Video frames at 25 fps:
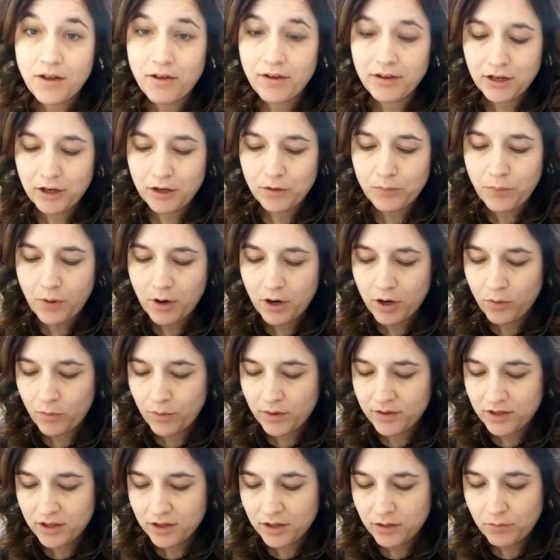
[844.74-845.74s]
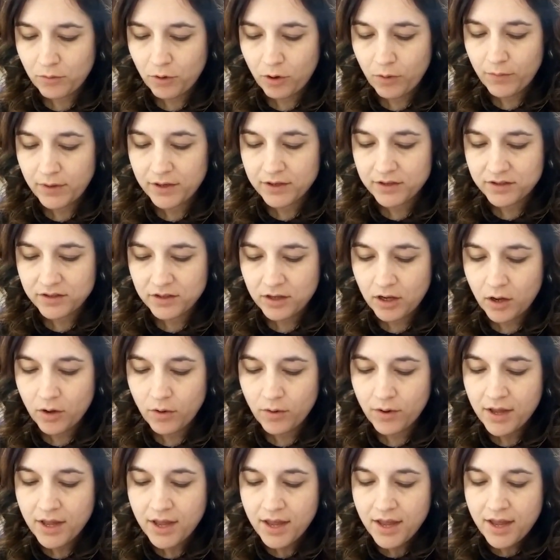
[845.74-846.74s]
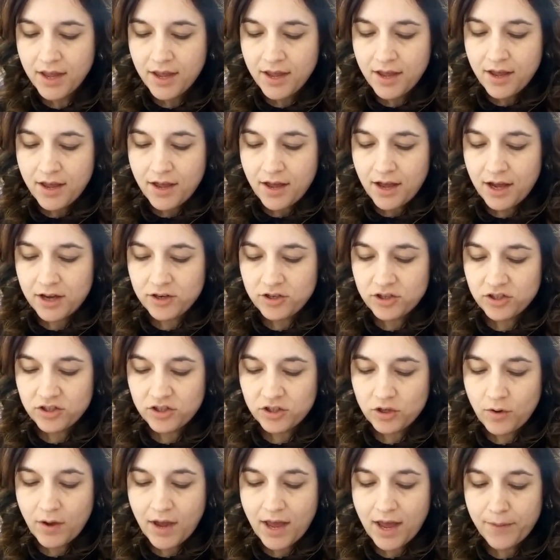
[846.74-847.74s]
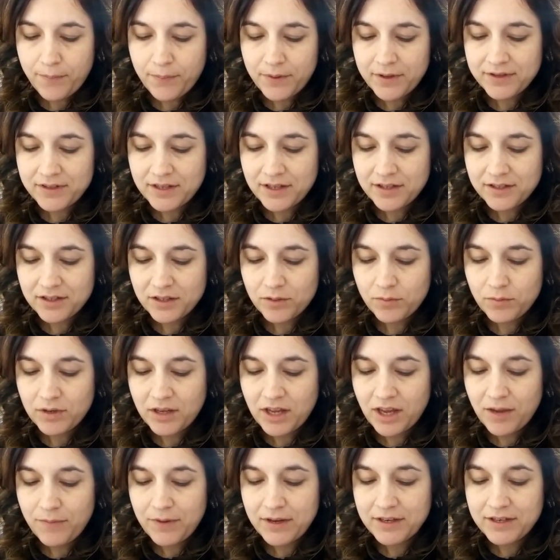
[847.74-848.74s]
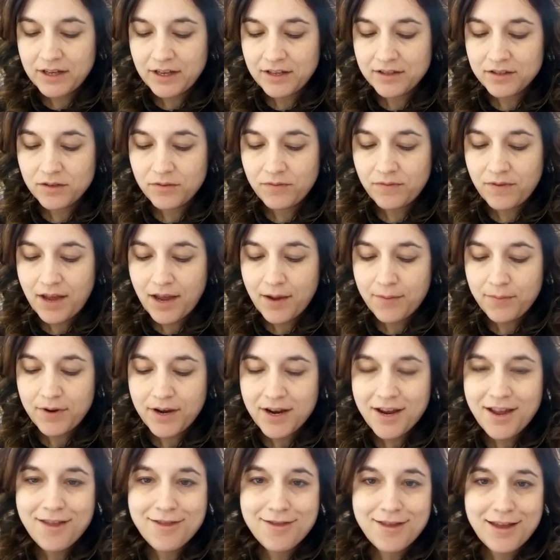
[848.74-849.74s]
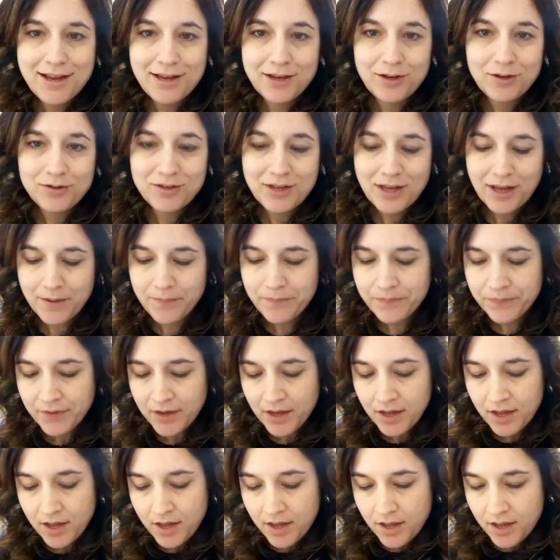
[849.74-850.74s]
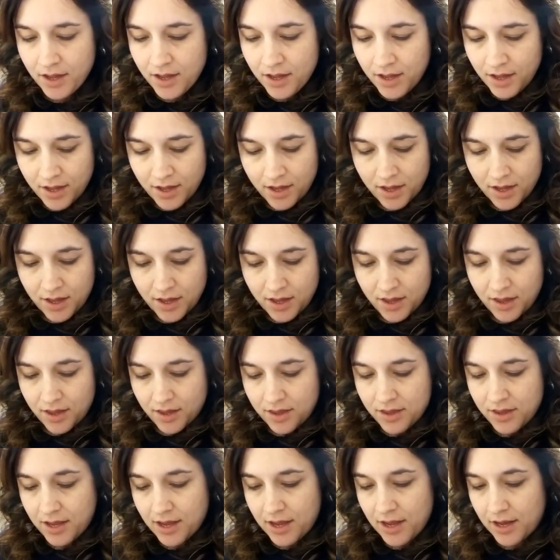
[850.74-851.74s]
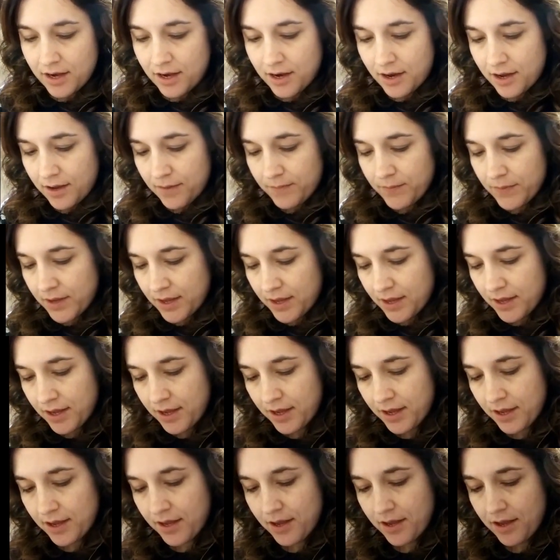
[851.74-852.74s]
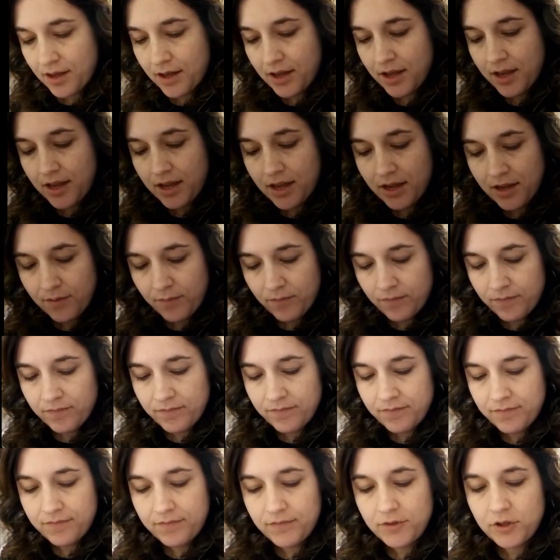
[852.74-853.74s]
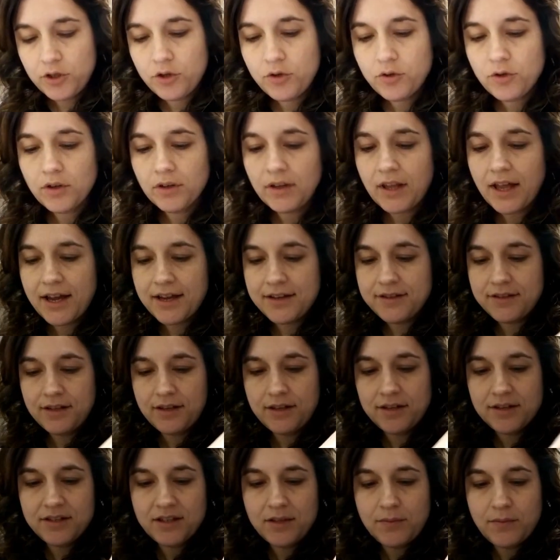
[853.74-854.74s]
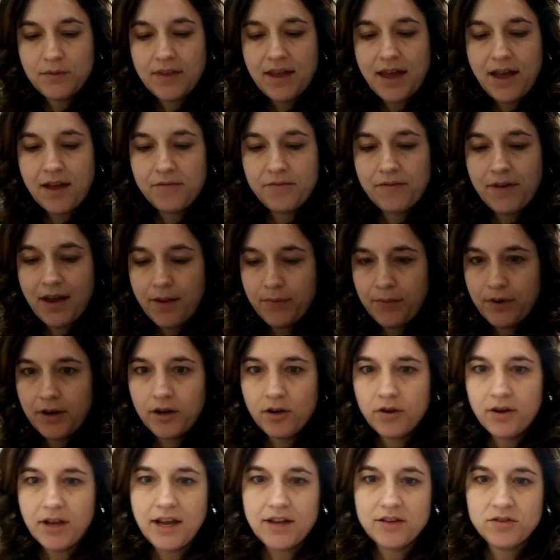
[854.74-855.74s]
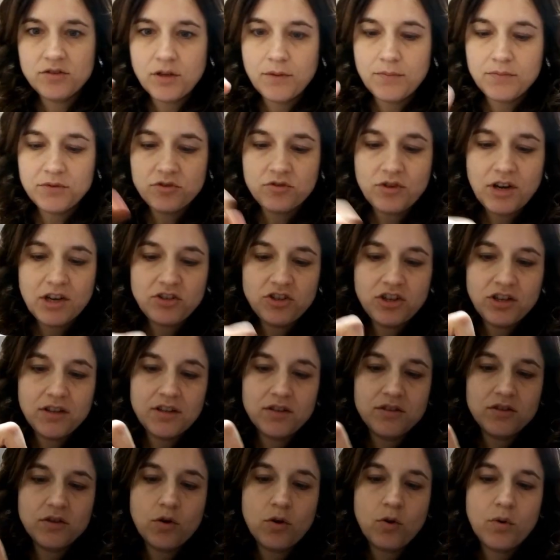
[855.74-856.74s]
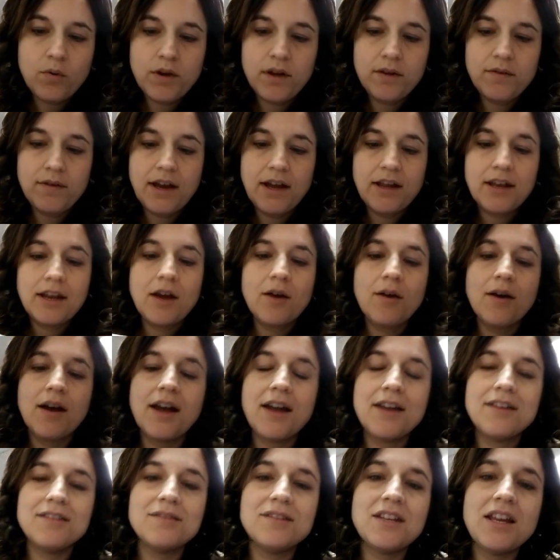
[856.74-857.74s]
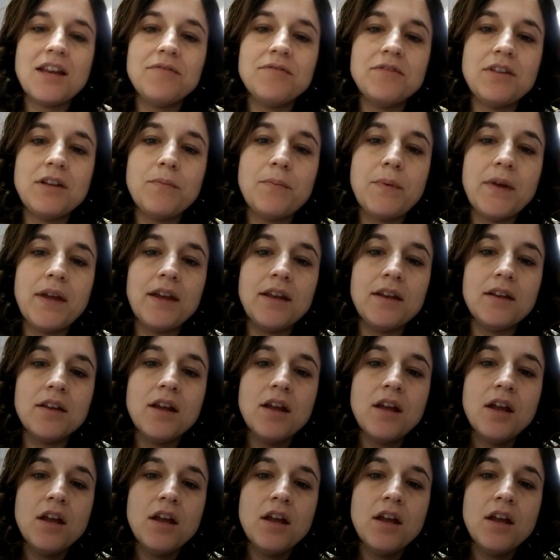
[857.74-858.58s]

like I could part with at the moment. So it just so happens that someone gave me tons of fabric, thank you Sam, that I am utilizing some of that fabric. Okay, so I'm stretching this the whole way around. Now I safety pinned